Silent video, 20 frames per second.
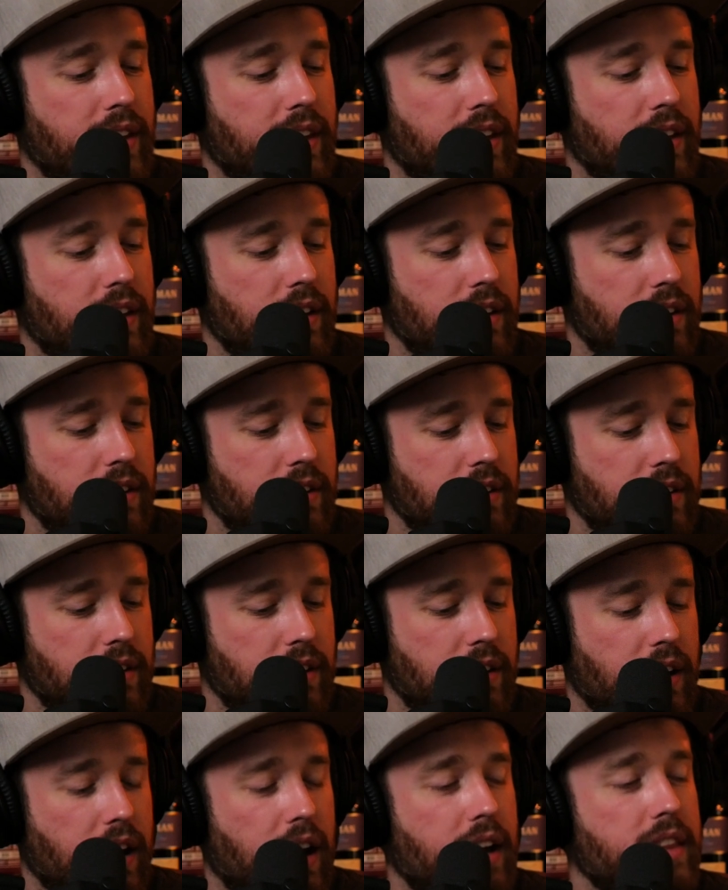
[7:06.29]

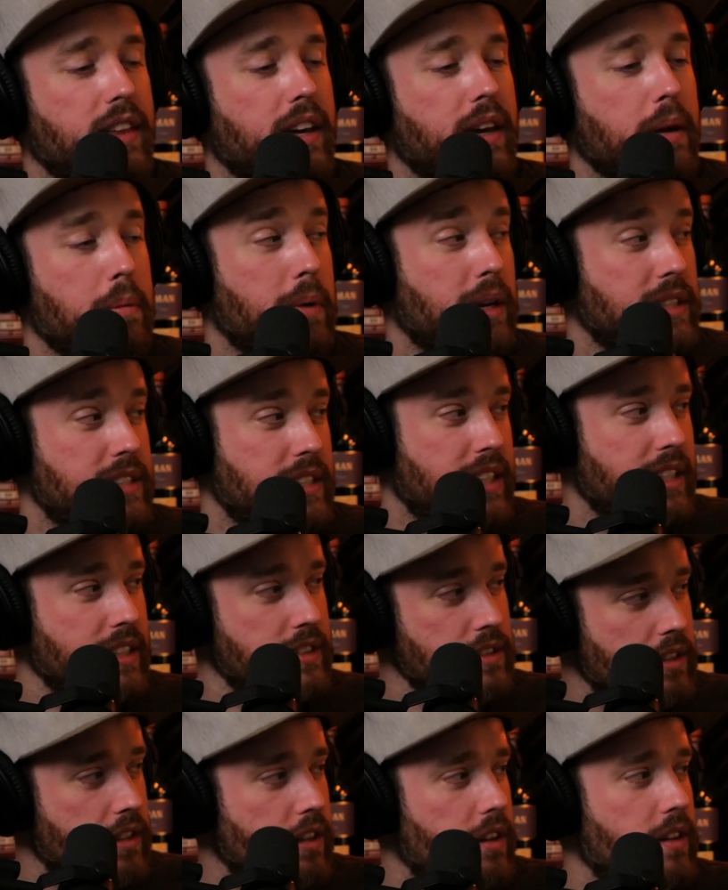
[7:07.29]
I think it makes it
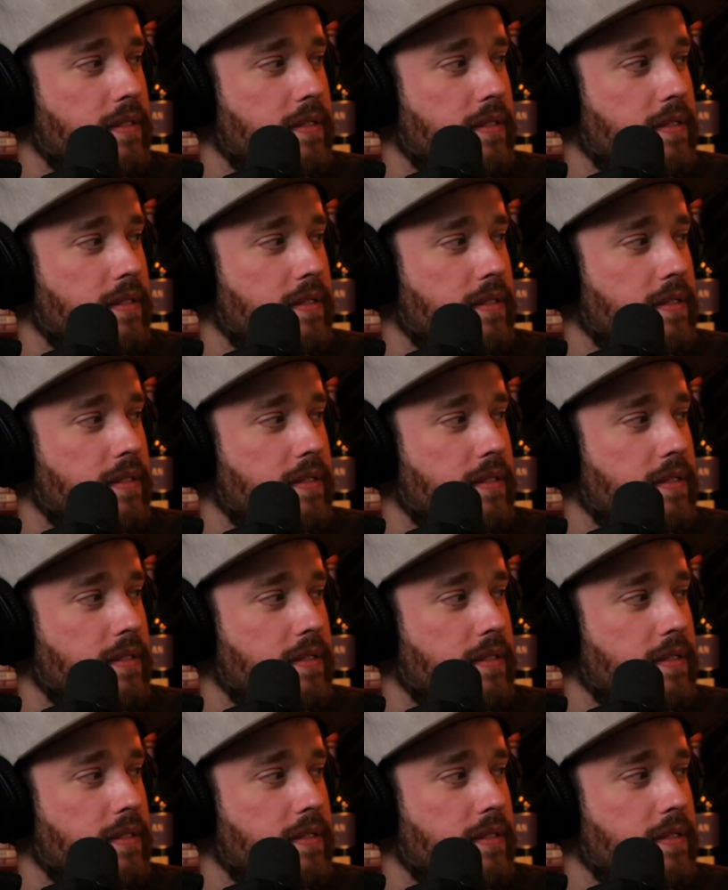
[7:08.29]
easier.